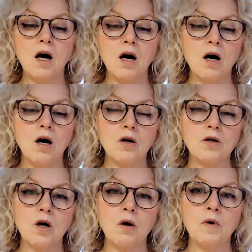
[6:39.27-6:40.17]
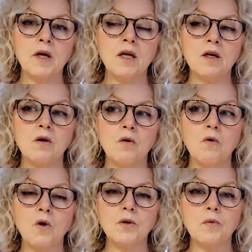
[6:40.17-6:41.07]
going
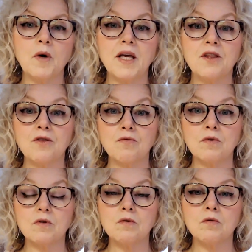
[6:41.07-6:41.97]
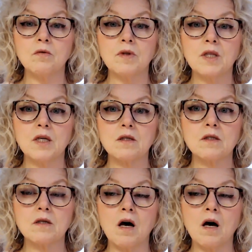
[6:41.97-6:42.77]
all the way through this